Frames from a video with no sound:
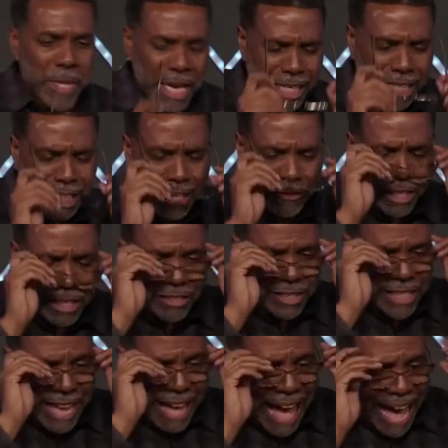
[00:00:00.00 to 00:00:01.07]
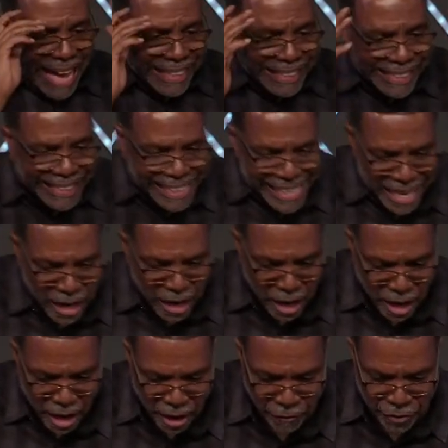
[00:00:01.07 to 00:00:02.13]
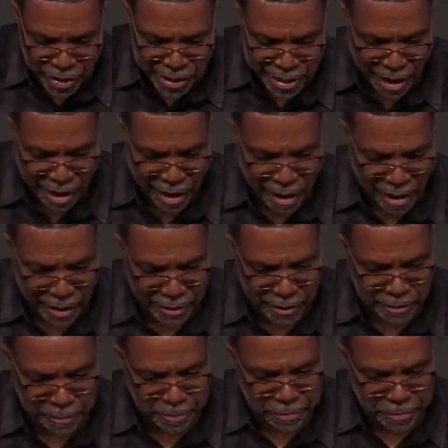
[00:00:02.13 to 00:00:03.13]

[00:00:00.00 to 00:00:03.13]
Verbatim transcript: It gives us the idea of God.